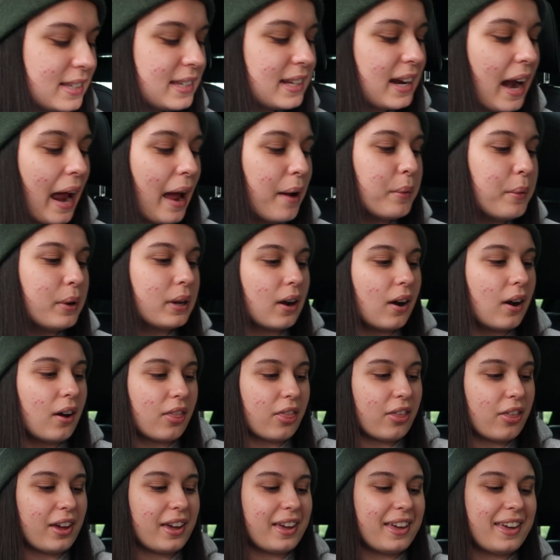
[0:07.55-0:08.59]
Today we
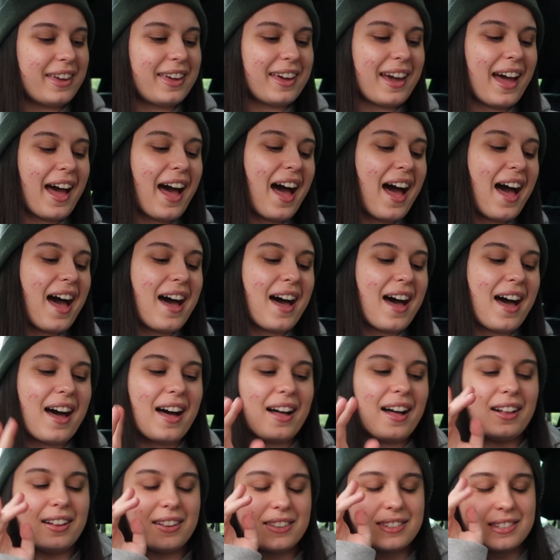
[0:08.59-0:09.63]
got the
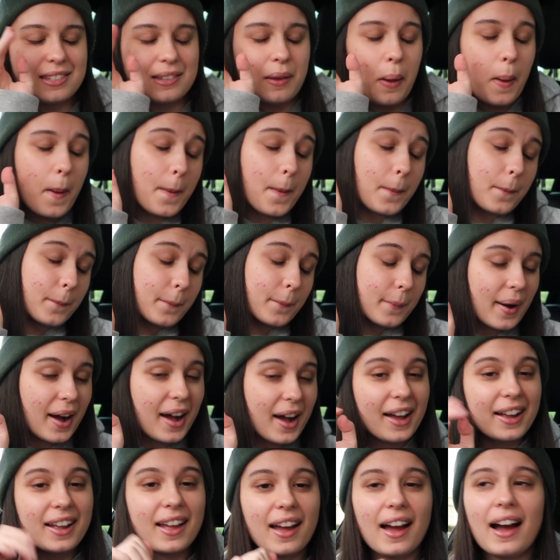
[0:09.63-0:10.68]
gals,
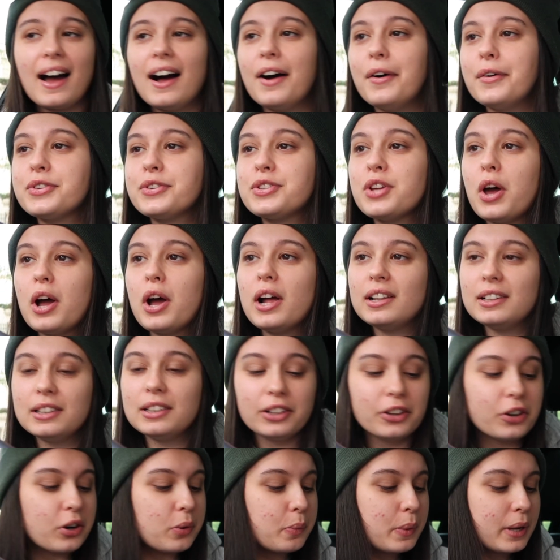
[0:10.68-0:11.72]
my gals.
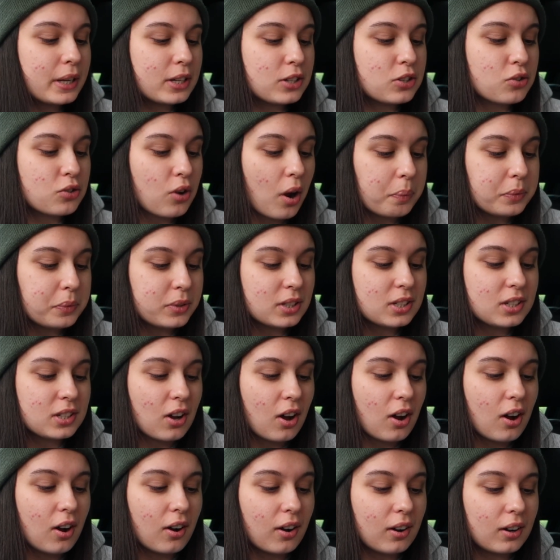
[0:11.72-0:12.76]
Little Mix dropped a
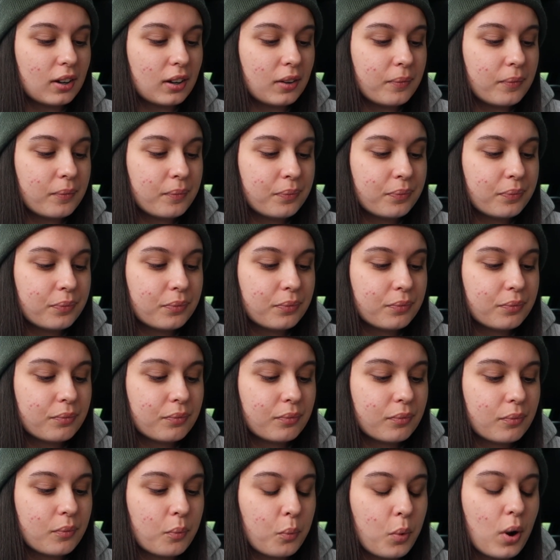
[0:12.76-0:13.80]
song.
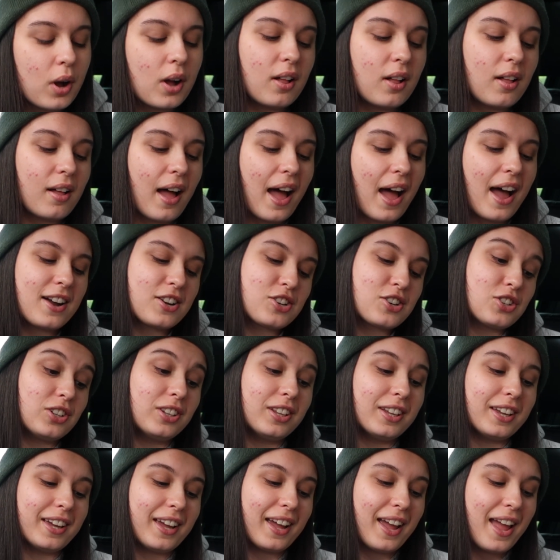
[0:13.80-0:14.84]
Well,
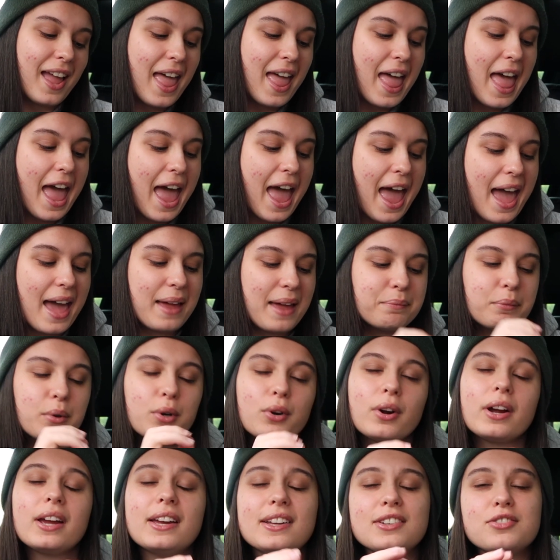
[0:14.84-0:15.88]
actually, Anne
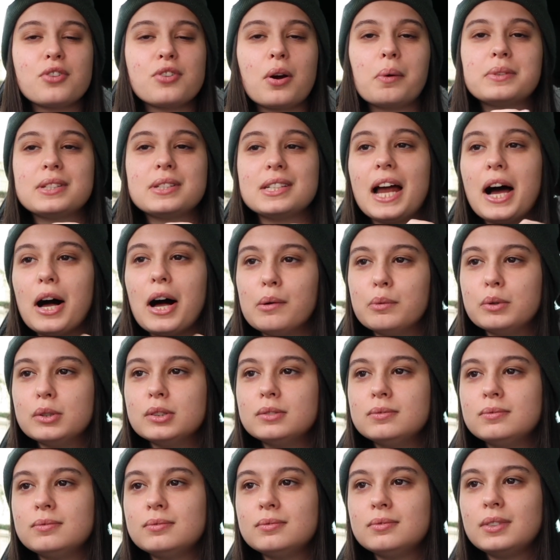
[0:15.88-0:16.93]
Marie dropped an
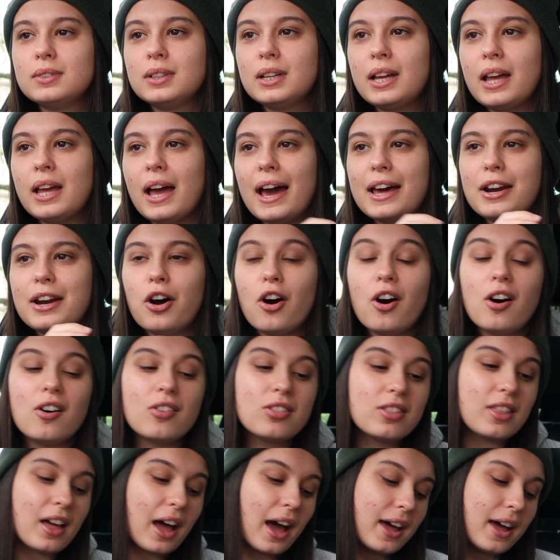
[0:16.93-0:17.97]
album, and
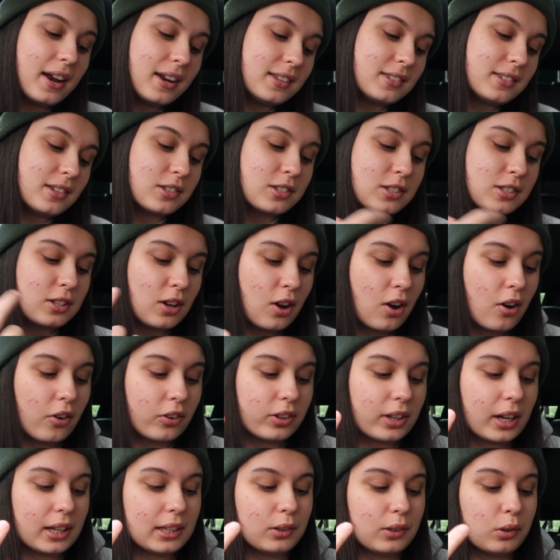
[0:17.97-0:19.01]
on that is a
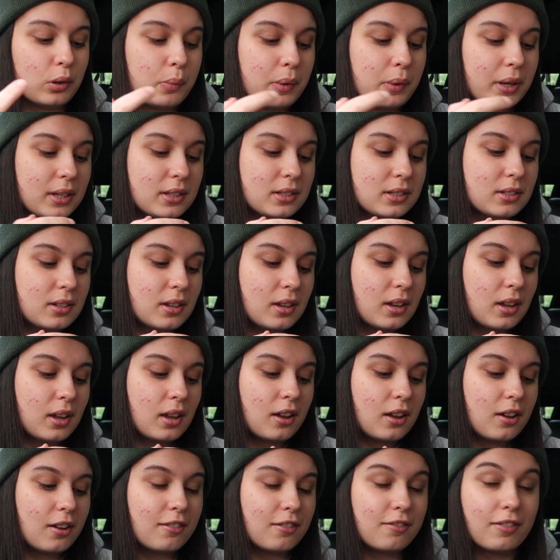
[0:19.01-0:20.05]
song that Little Mix
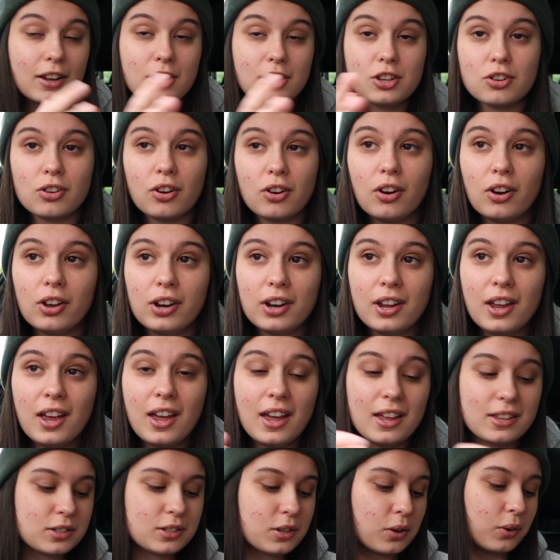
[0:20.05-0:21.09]
feature on.
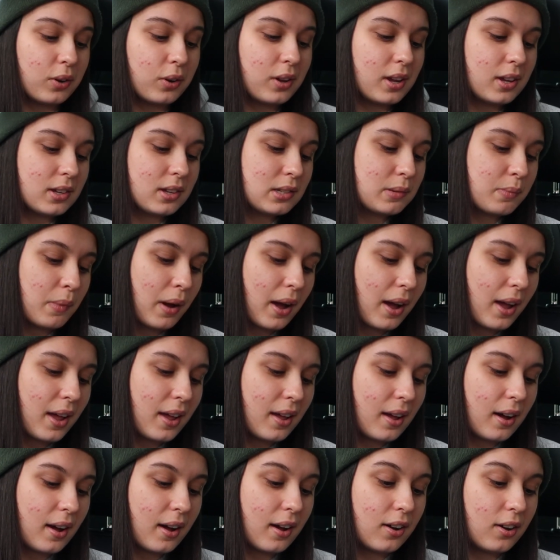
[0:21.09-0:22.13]
It's called Kiss
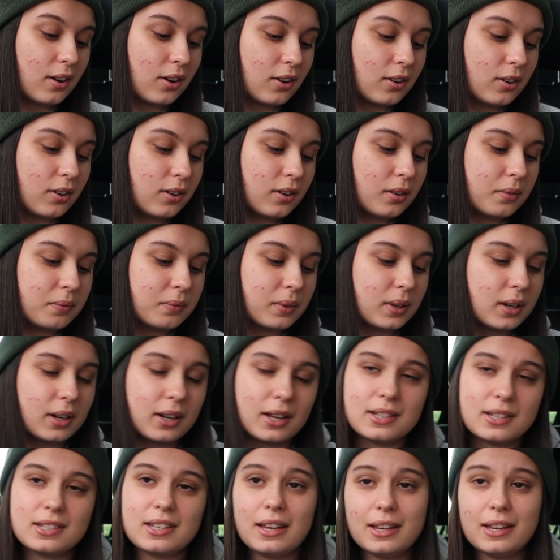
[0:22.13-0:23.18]
My Uh-Oh. I'm Gonna
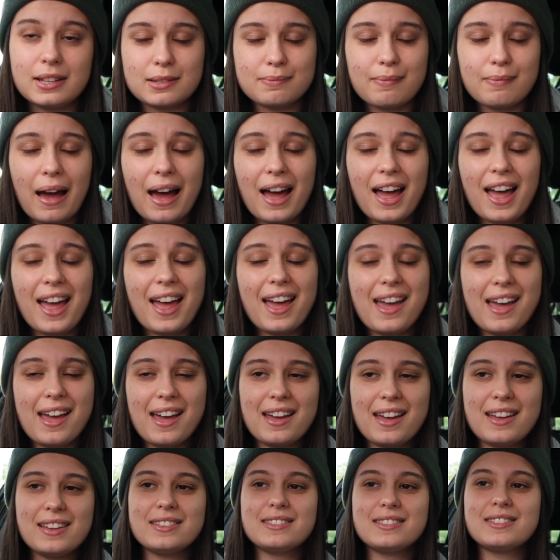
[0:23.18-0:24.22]
guess Kiss My
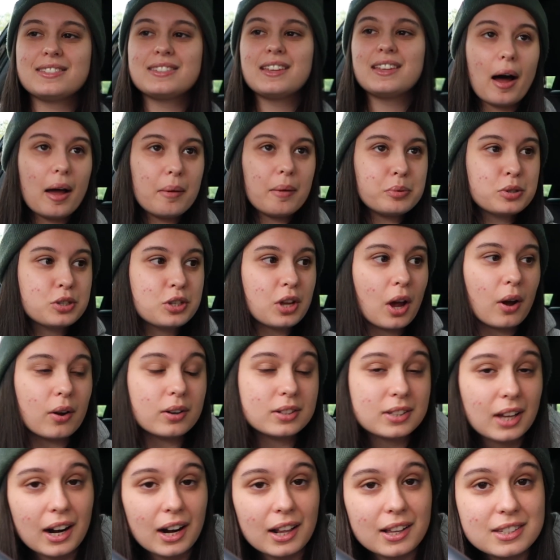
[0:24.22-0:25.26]
Ass. I'm so
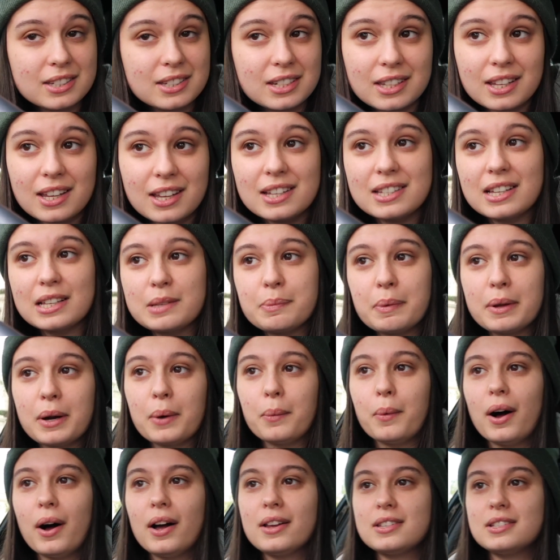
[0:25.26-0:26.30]
excited to listen to this. It's been a
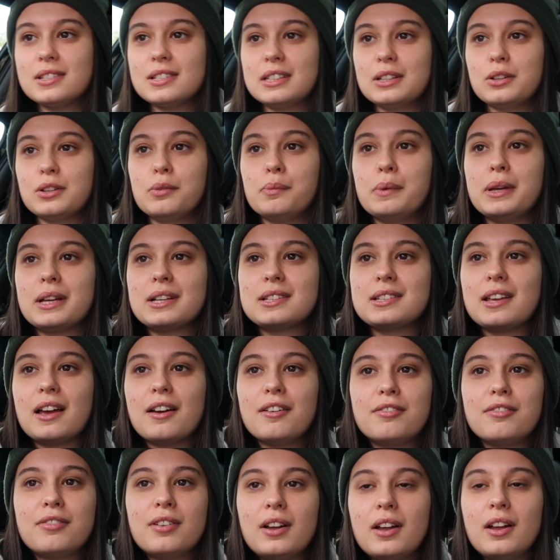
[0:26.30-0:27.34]
while since Little Mix
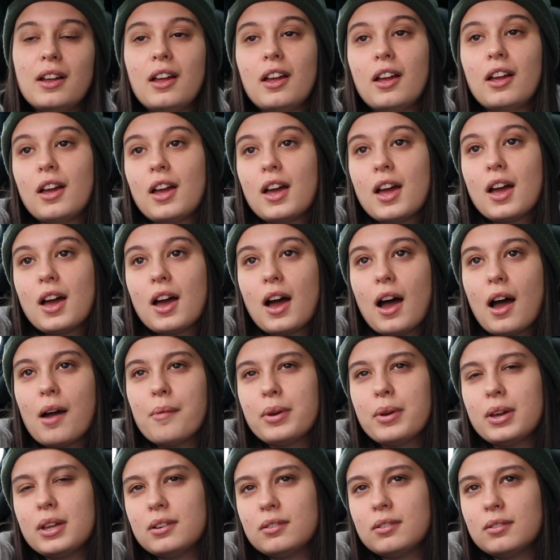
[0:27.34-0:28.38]
have, I
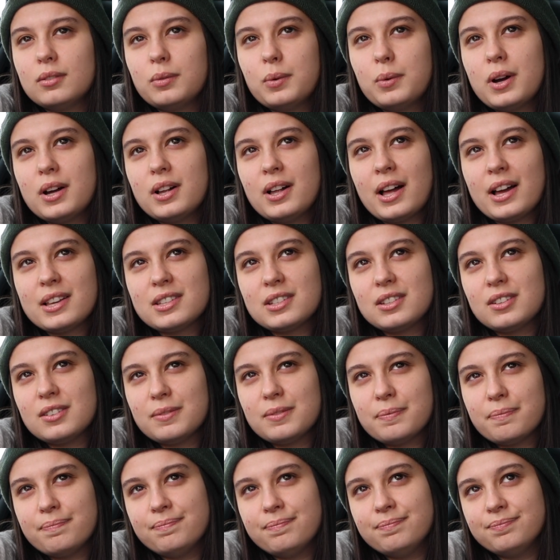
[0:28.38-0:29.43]
mean, well, has it?